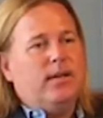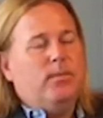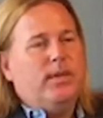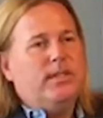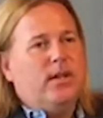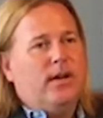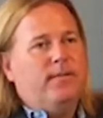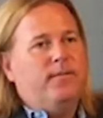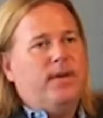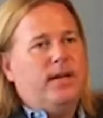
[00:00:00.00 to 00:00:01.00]
we saw a
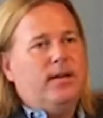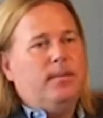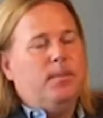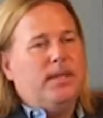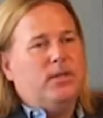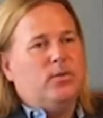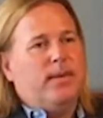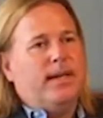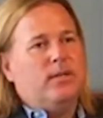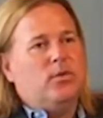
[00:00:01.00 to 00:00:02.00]
very big
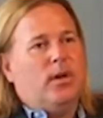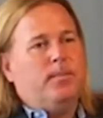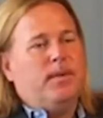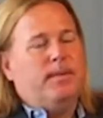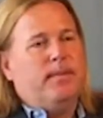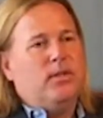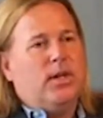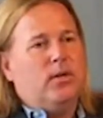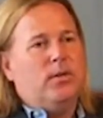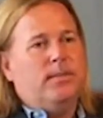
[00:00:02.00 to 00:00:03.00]
dramatic drop in
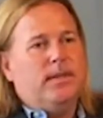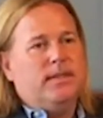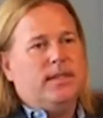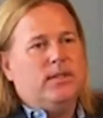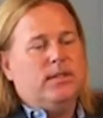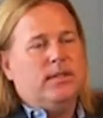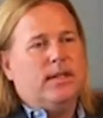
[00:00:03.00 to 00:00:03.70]
childhood immunizations.